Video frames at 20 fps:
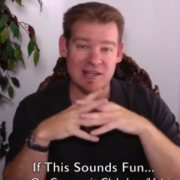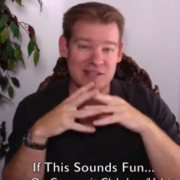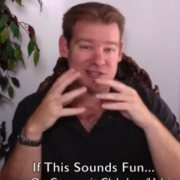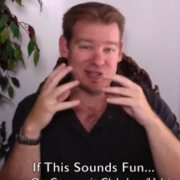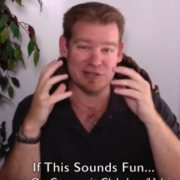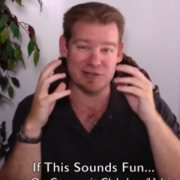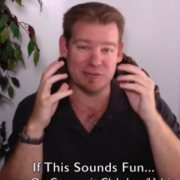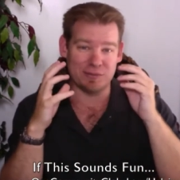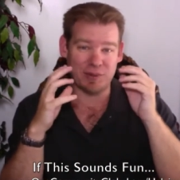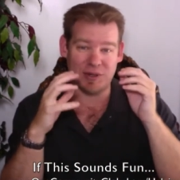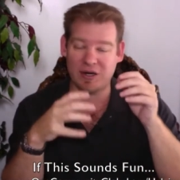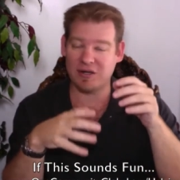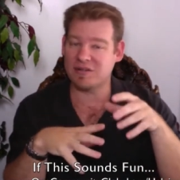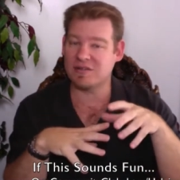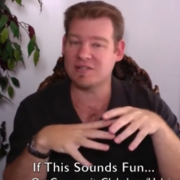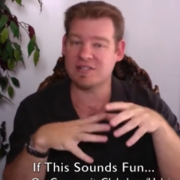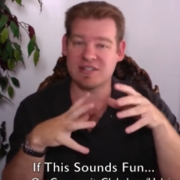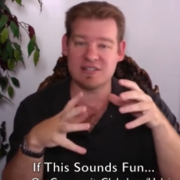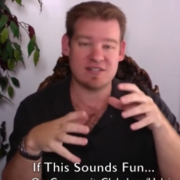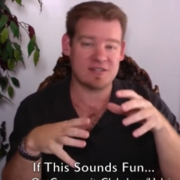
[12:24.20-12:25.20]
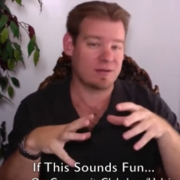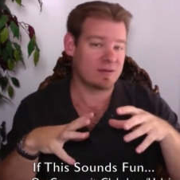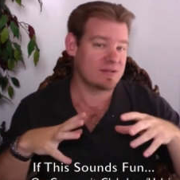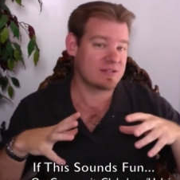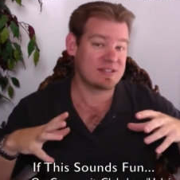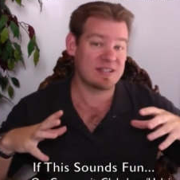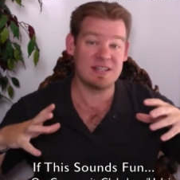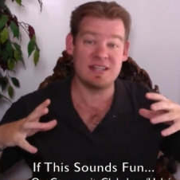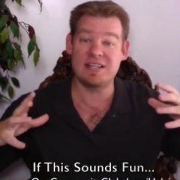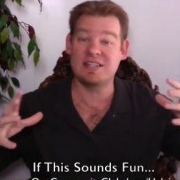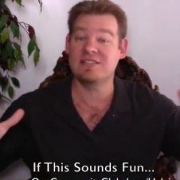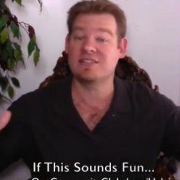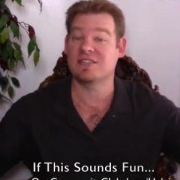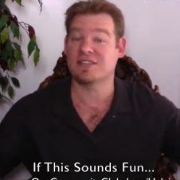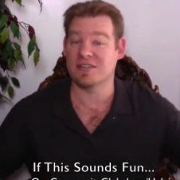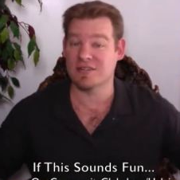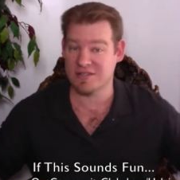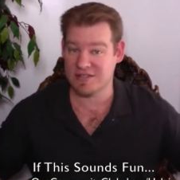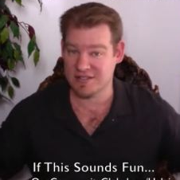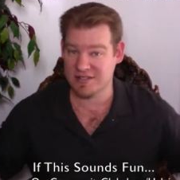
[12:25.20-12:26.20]
to partners, consultants, and
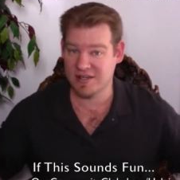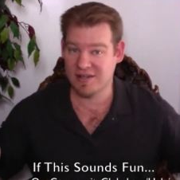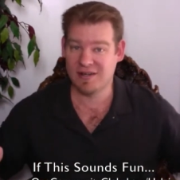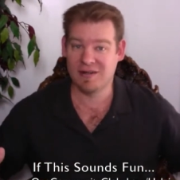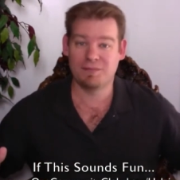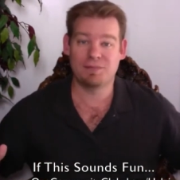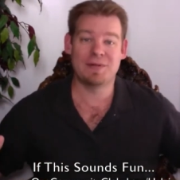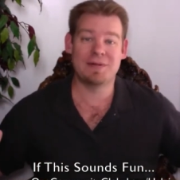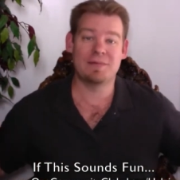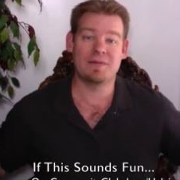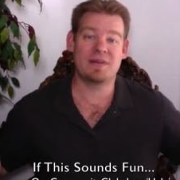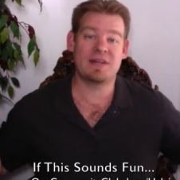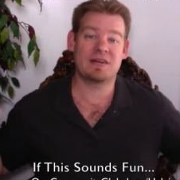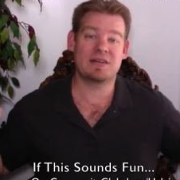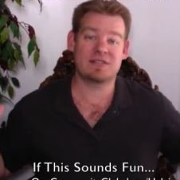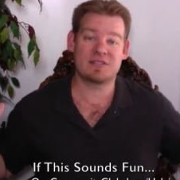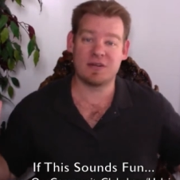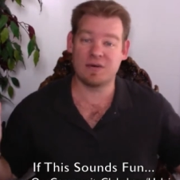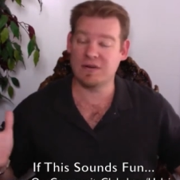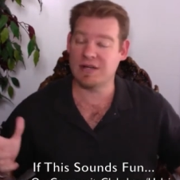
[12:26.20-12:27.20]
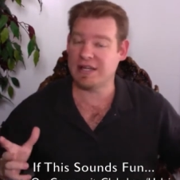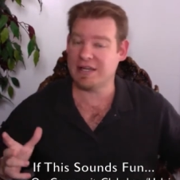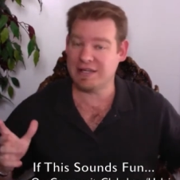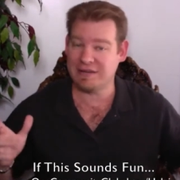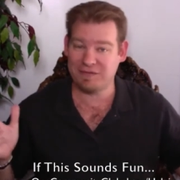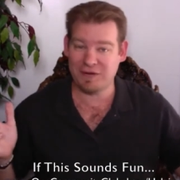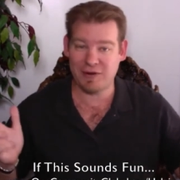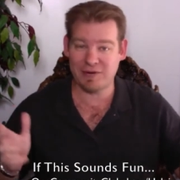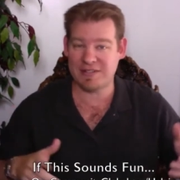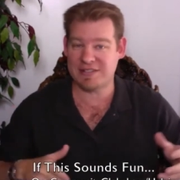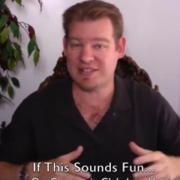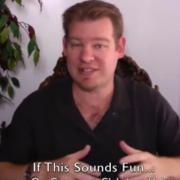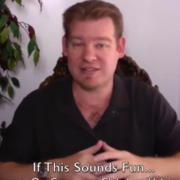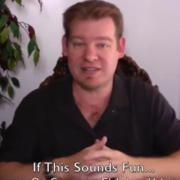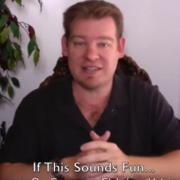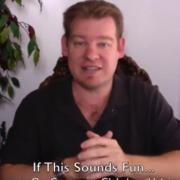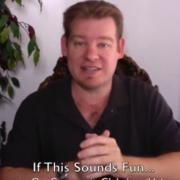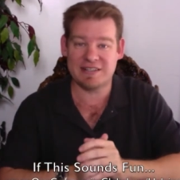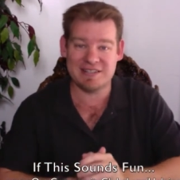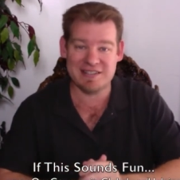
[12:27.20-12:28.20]
interns, people that are donating,
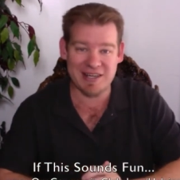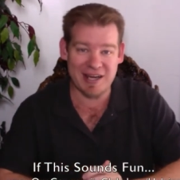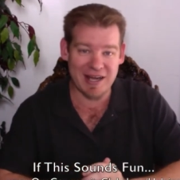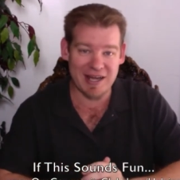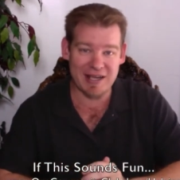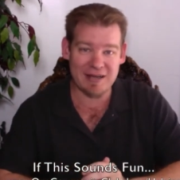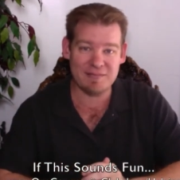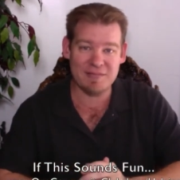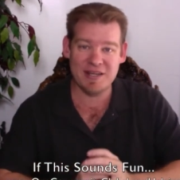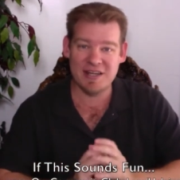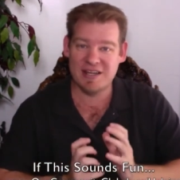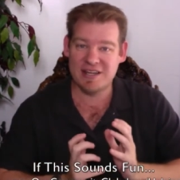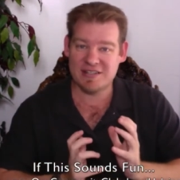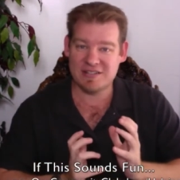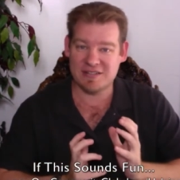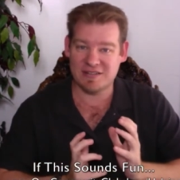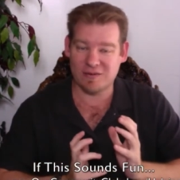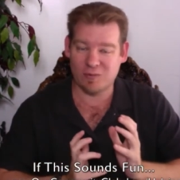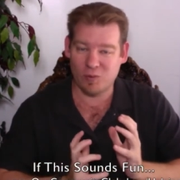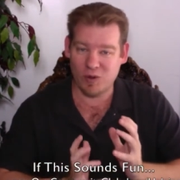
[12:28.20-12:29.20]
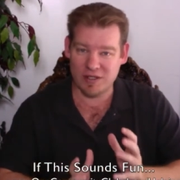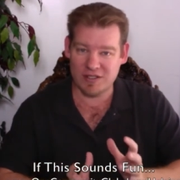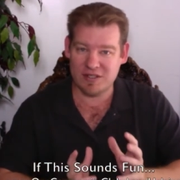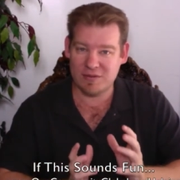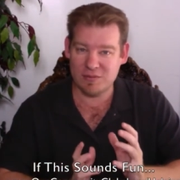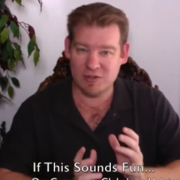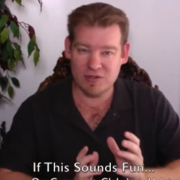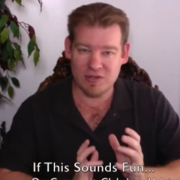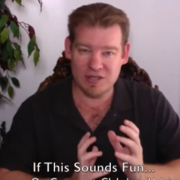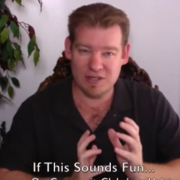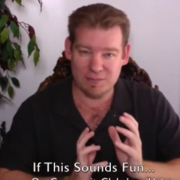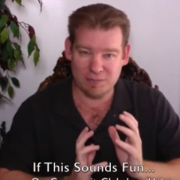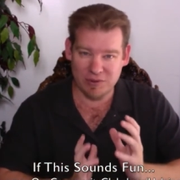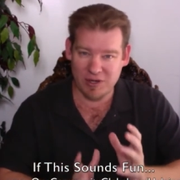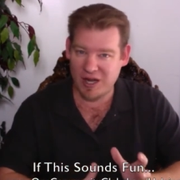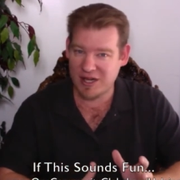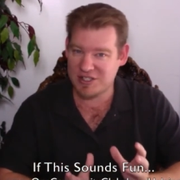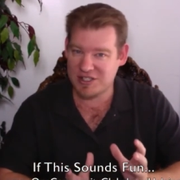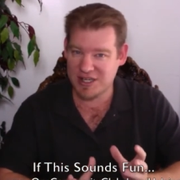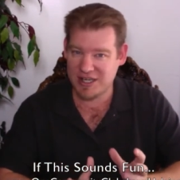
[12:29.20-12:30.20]
volunteering their time to the One Community
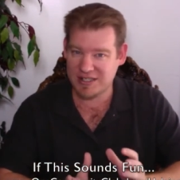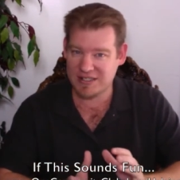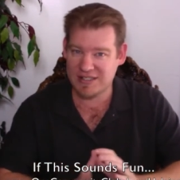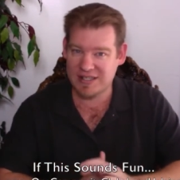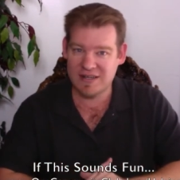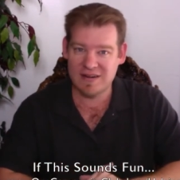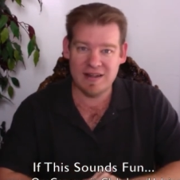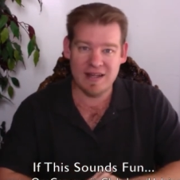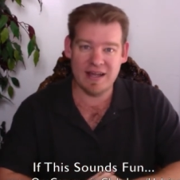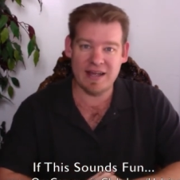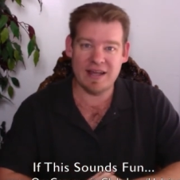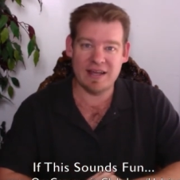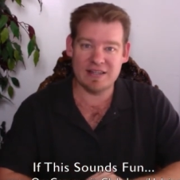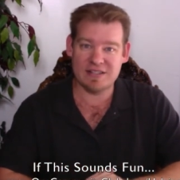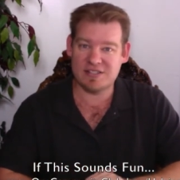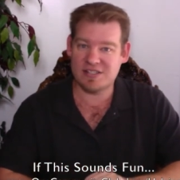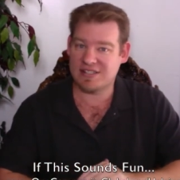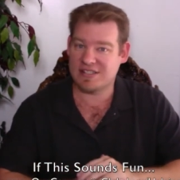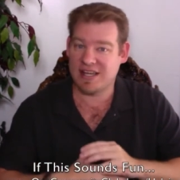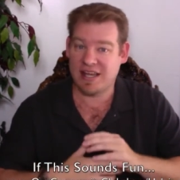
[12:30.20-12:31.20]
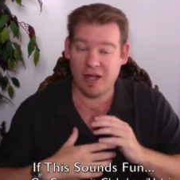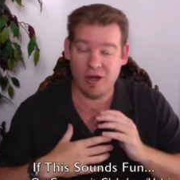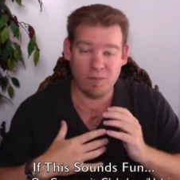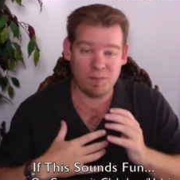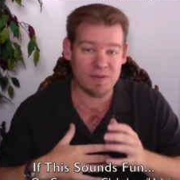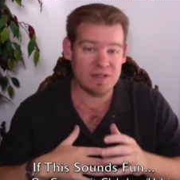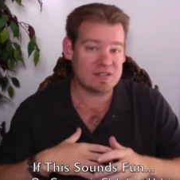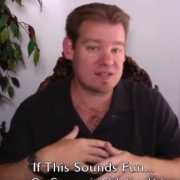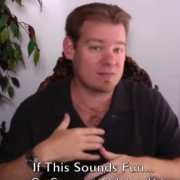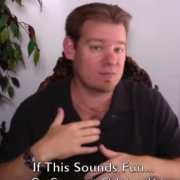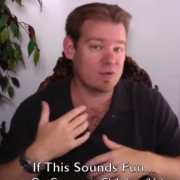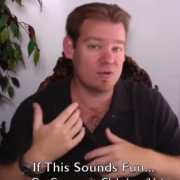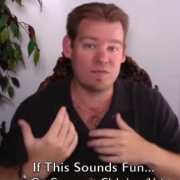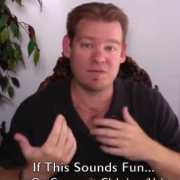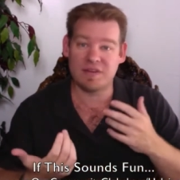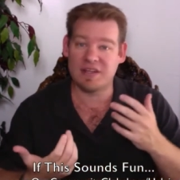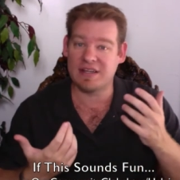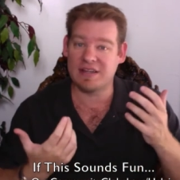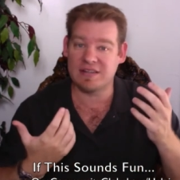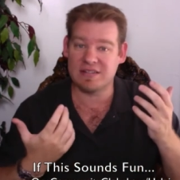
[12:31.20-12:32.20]
Project and just helping to move
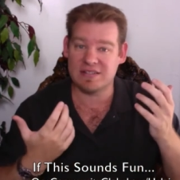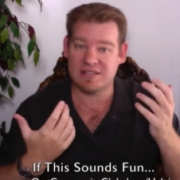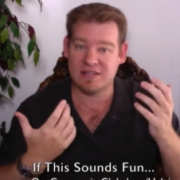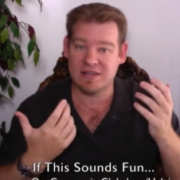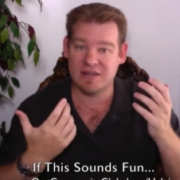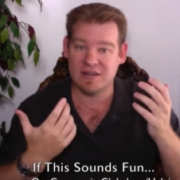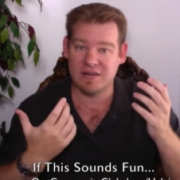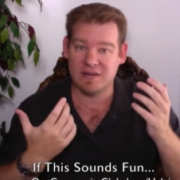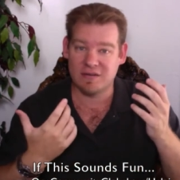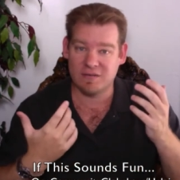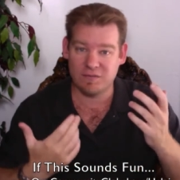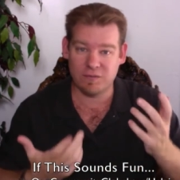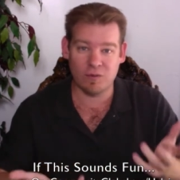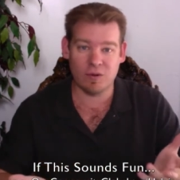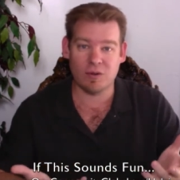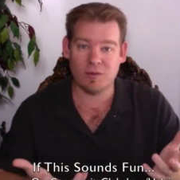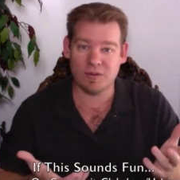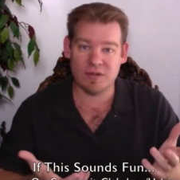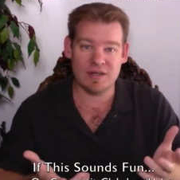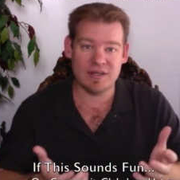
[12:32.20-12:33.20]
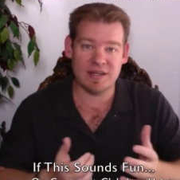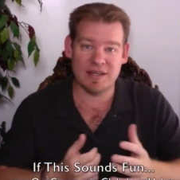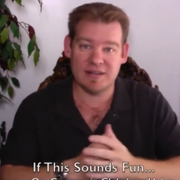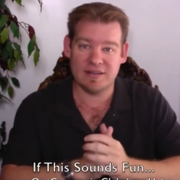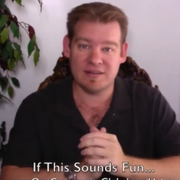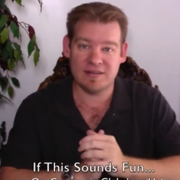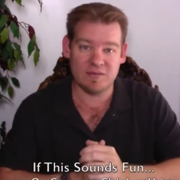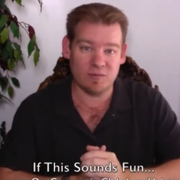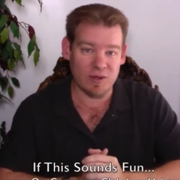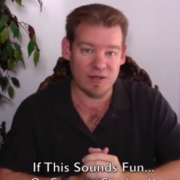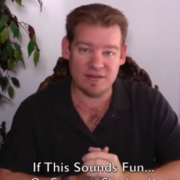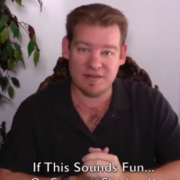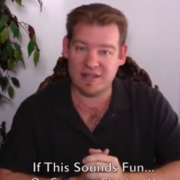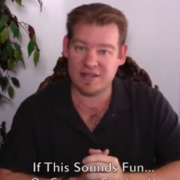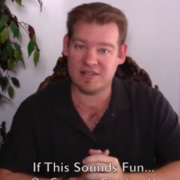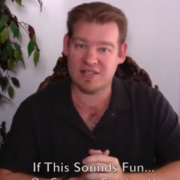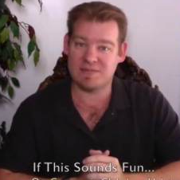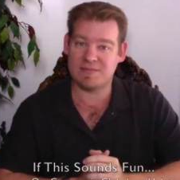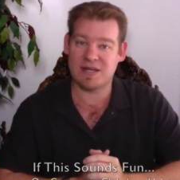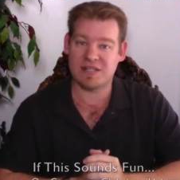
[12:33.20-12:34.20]
things forward and with
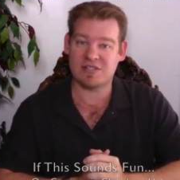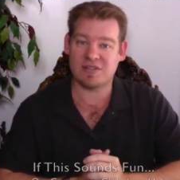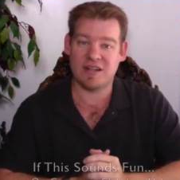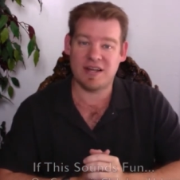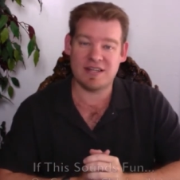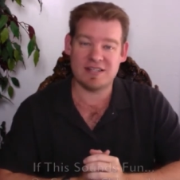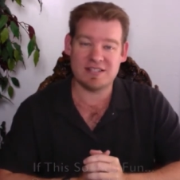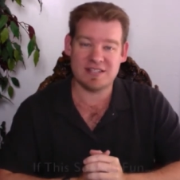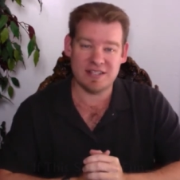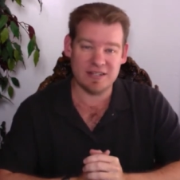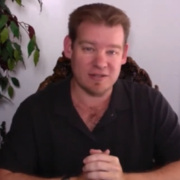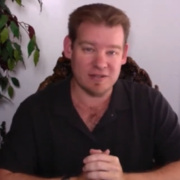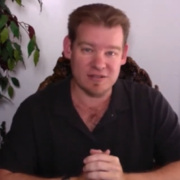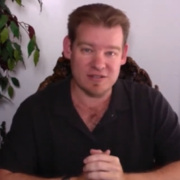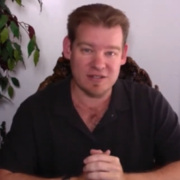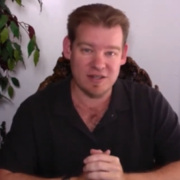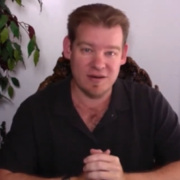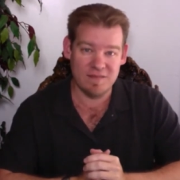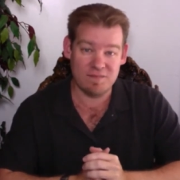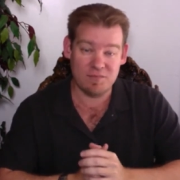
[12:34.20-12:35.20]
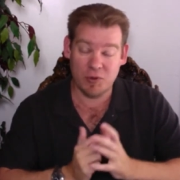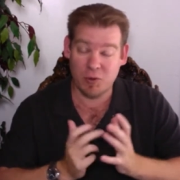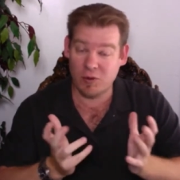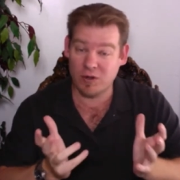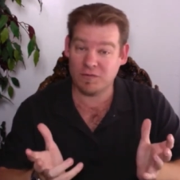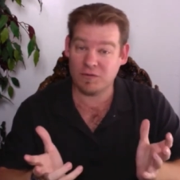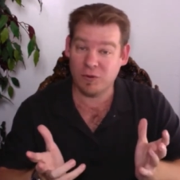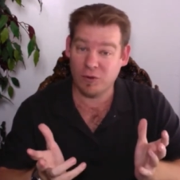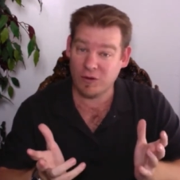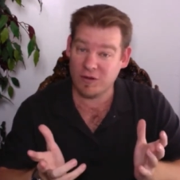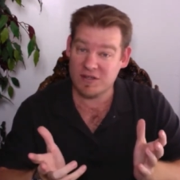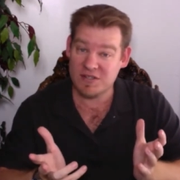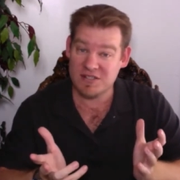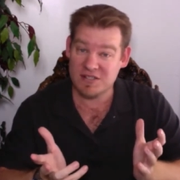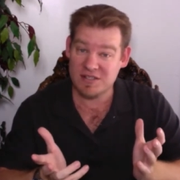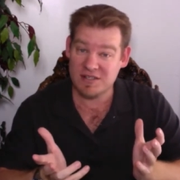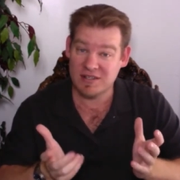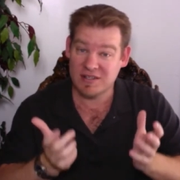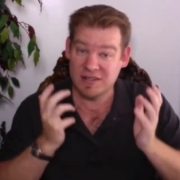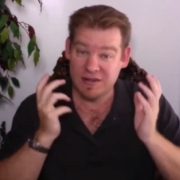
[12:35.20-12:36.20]
their specialized skills. Or, of
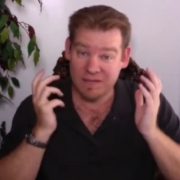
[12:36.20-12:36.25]
course,